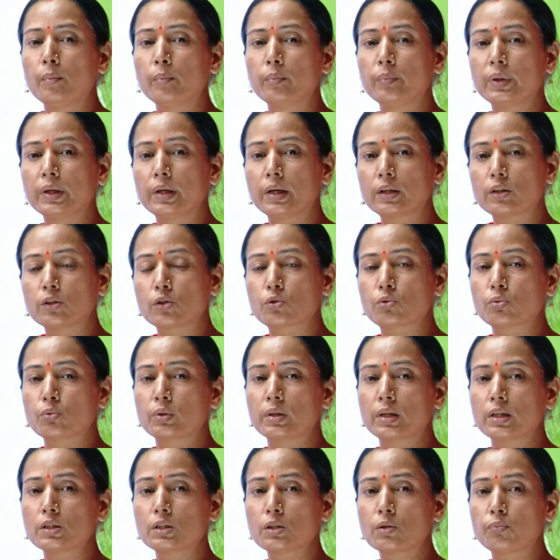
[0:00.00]
B.ed
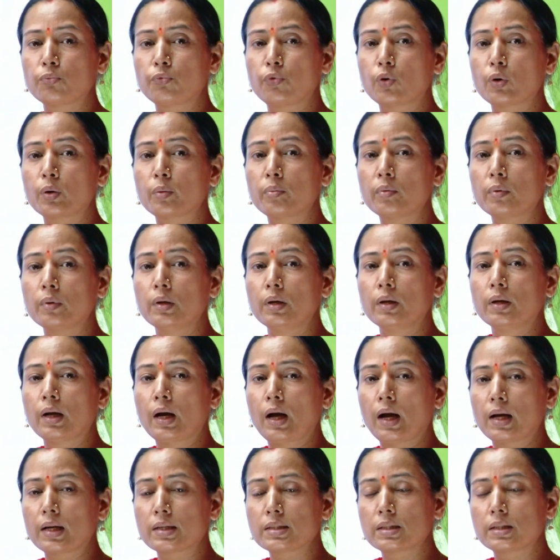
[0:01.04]
students. For
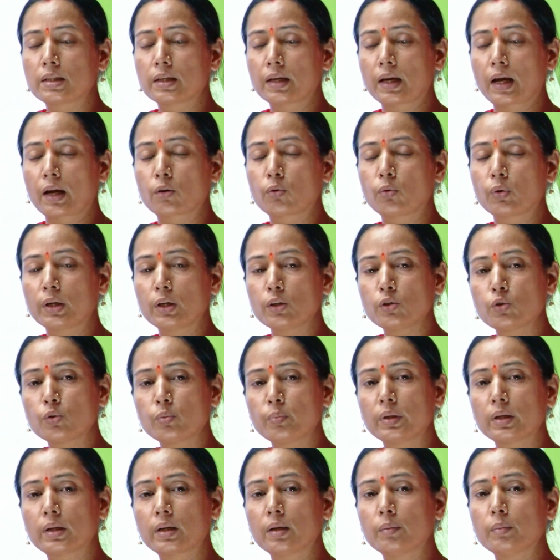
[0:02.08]
us, they are going to
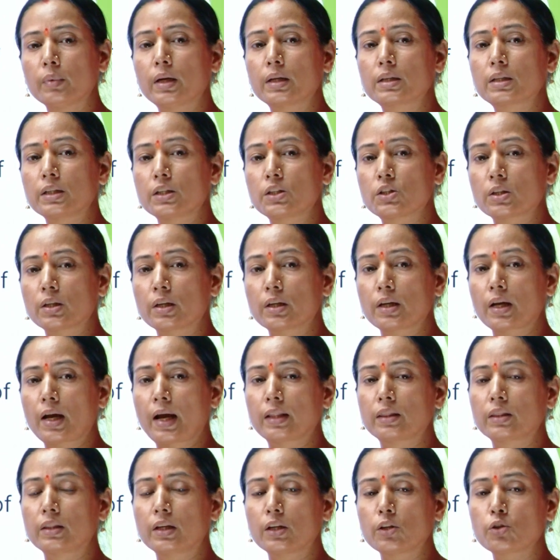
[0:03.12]
become a teacher
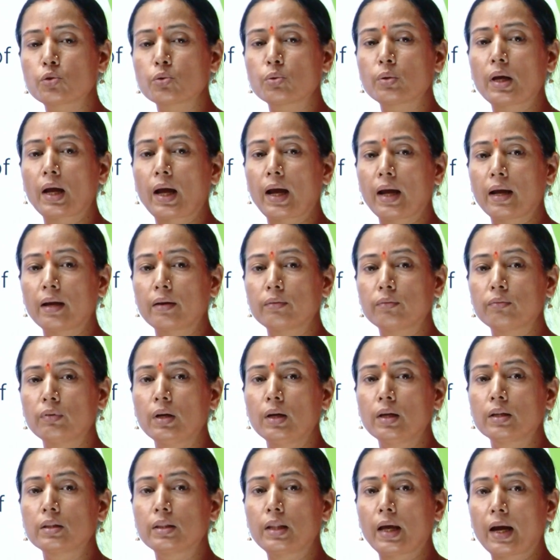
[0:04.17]
and they should have
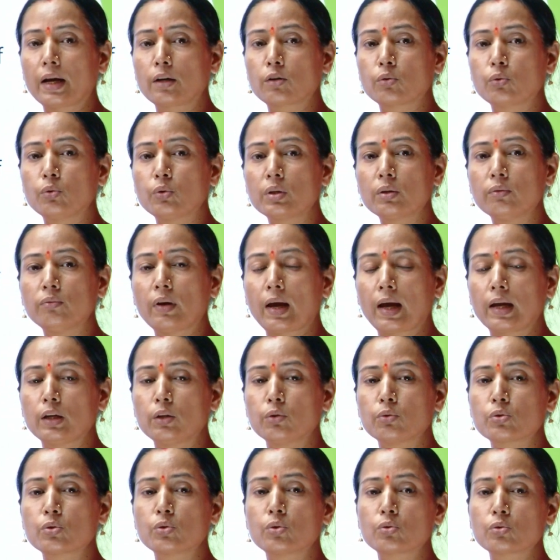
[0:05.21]
that good
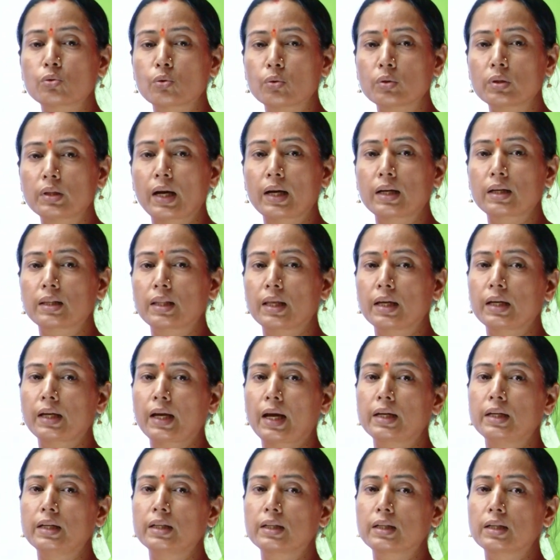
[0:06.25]
values so that they
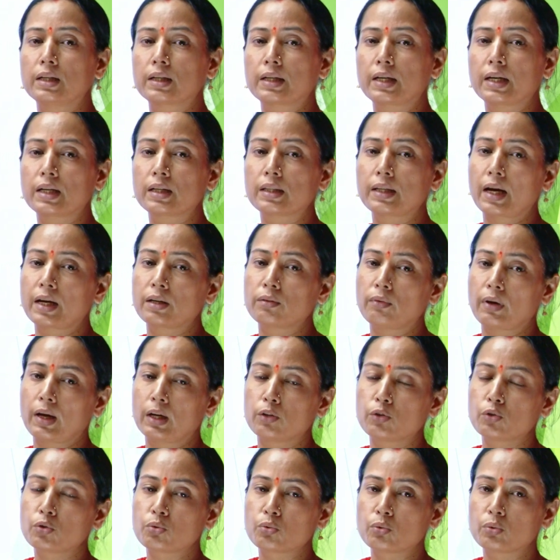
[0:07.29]
can inculcate that
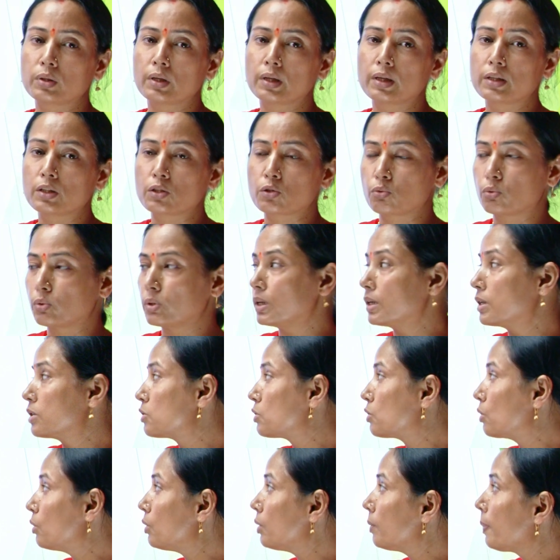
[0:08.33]
values to their students.
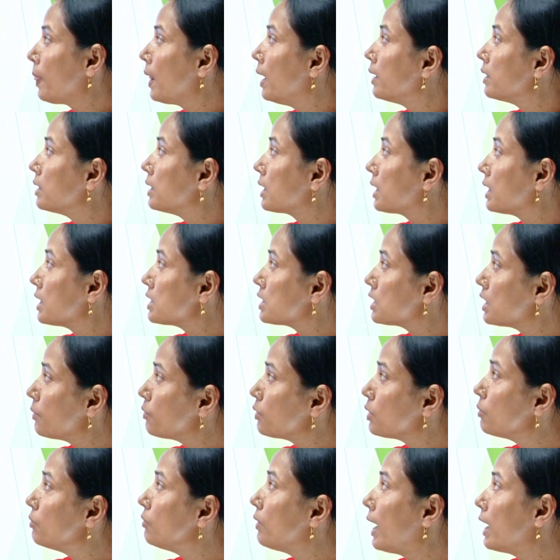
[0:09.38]
So the
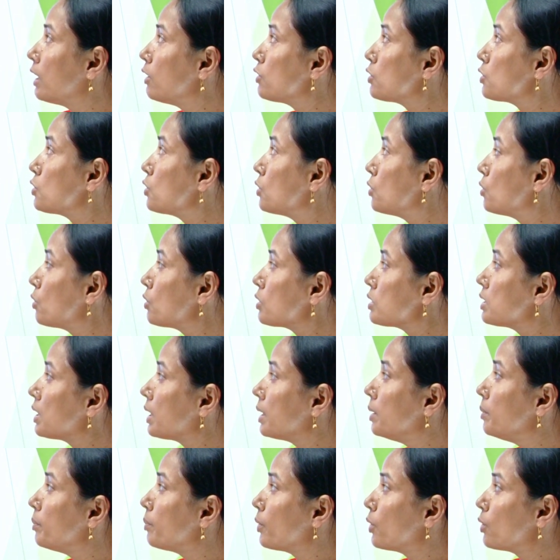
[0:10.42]
concept of values denotes the
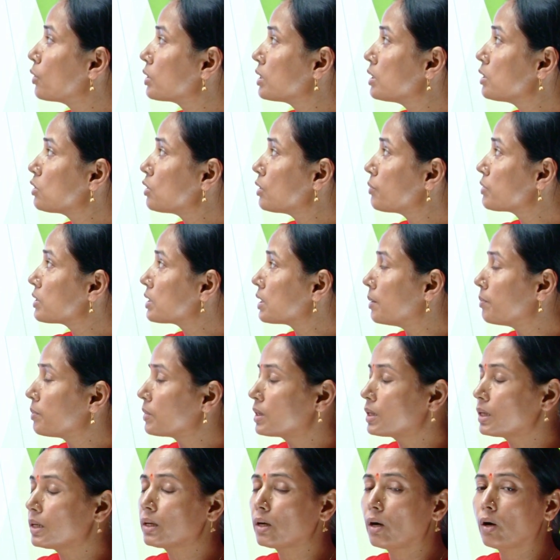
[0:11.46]
importance of
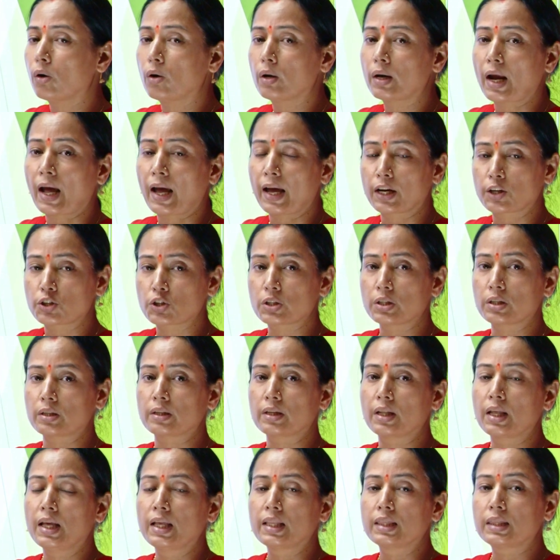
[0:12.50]
something or
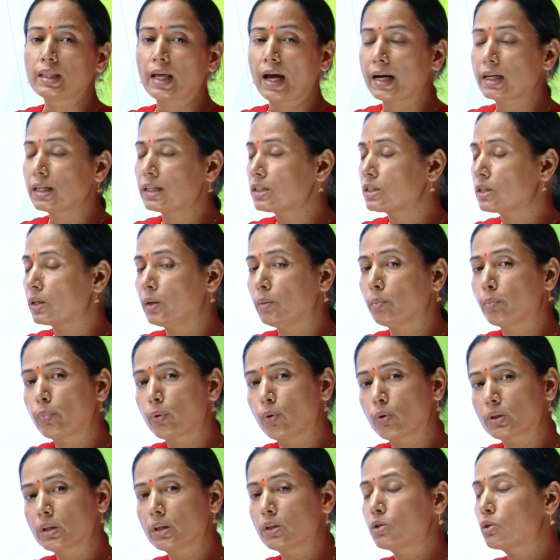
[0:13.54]
action that is
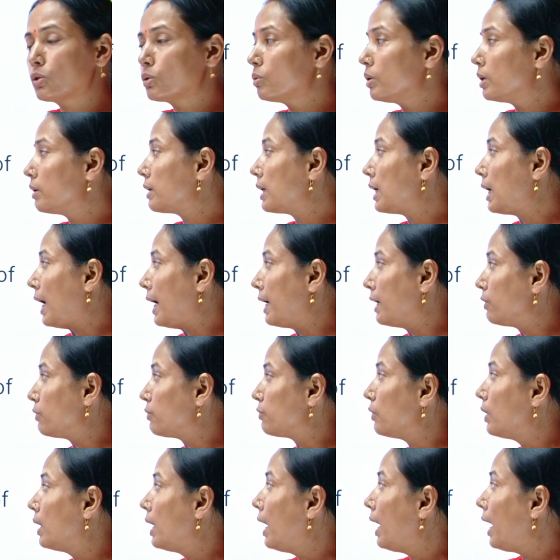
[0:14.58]
important to our
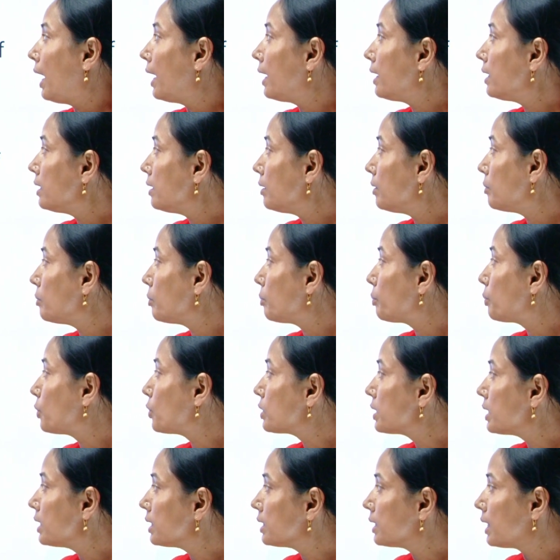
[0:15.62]
life, and
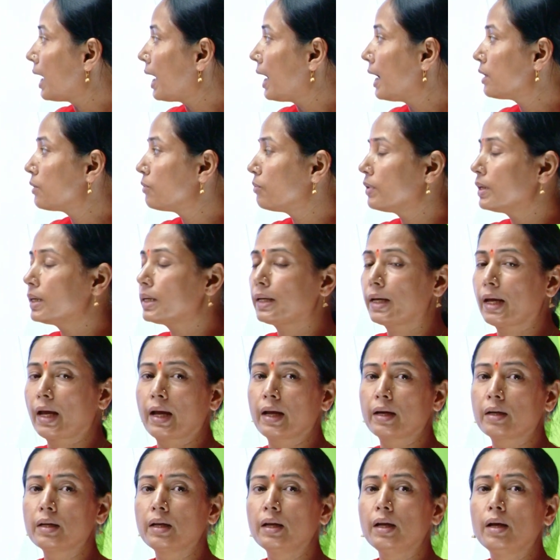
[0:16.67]
putting that we
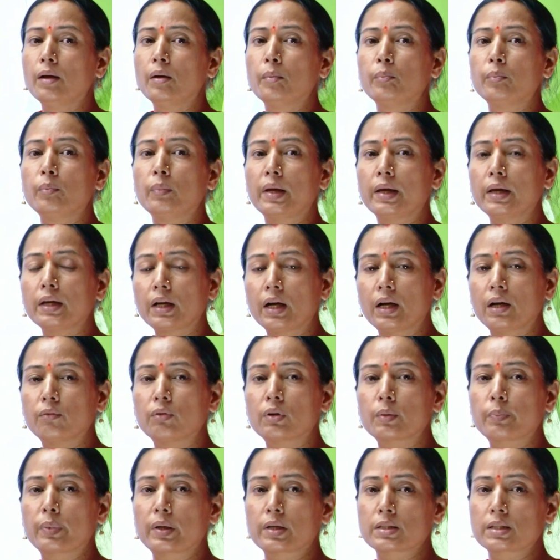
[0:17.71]
can make
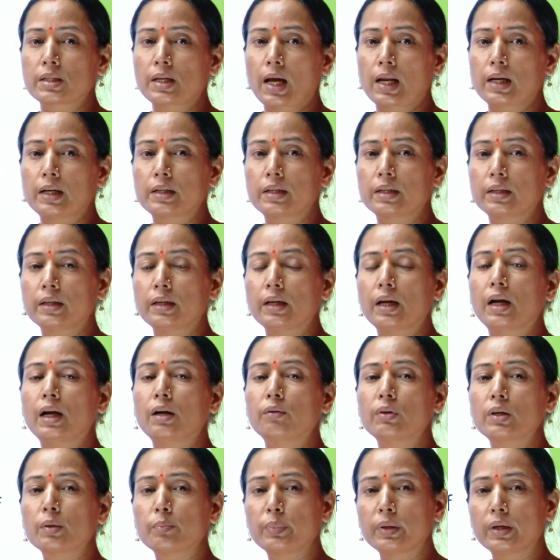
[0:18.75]
our personality,
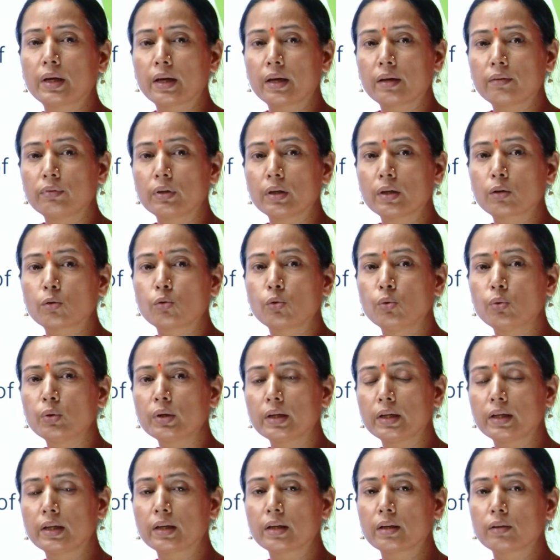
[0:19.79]
our behavior good
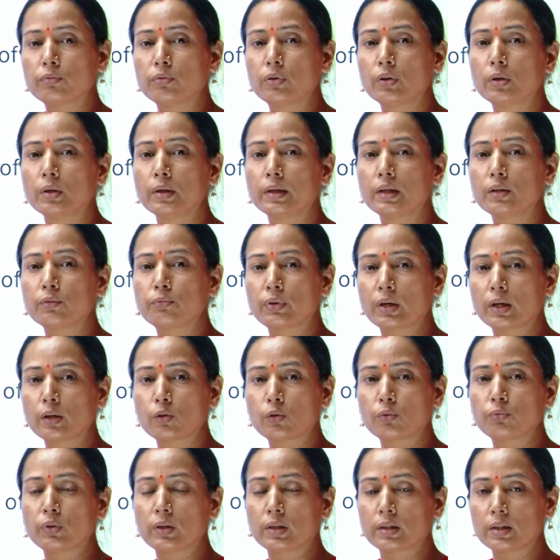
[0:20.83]
enough in front
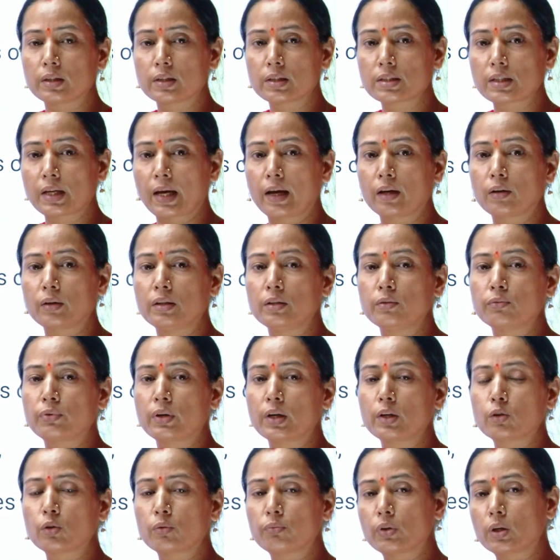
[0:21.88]
of others and in
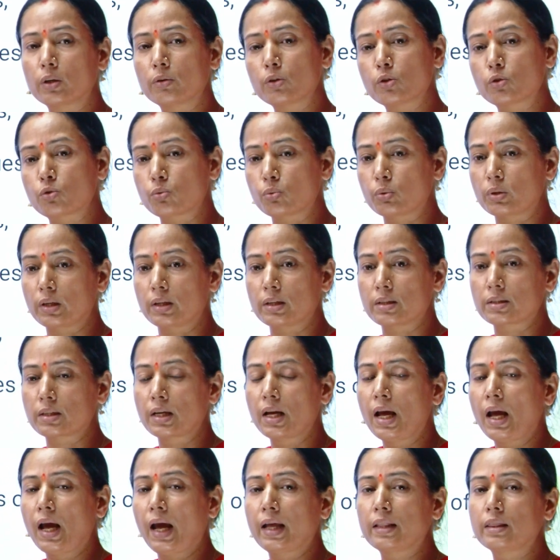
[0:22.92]
front of our students,
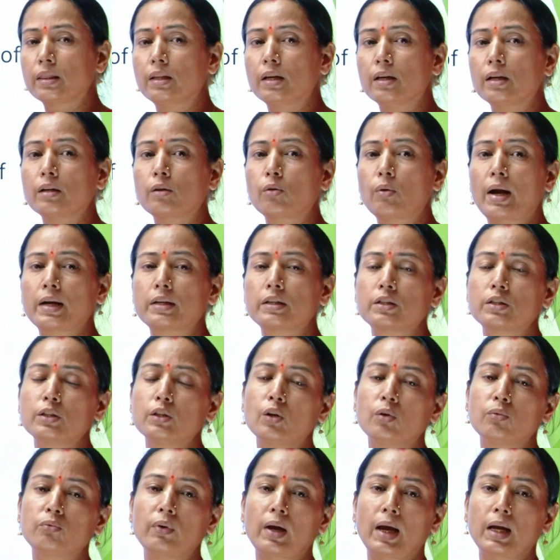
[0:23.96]
and the quantity
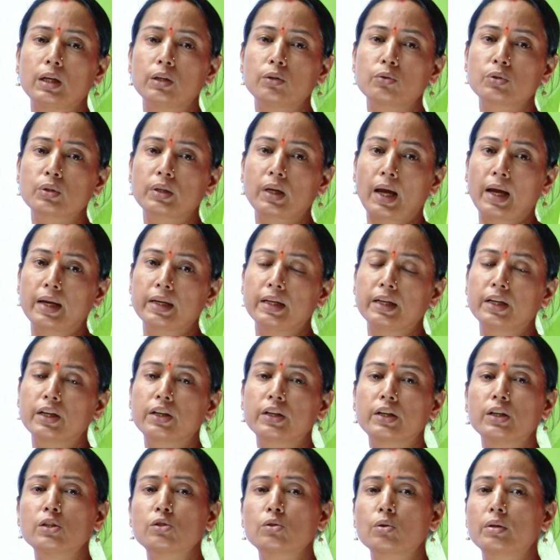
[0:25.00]
of values can
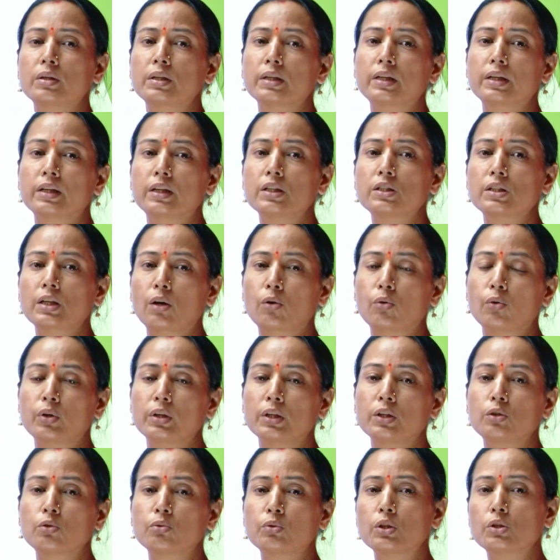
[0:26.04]
increase or decrease
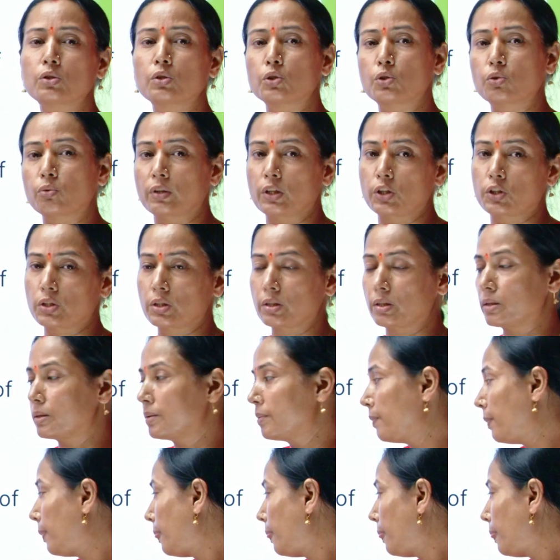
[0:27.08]
according to the situation.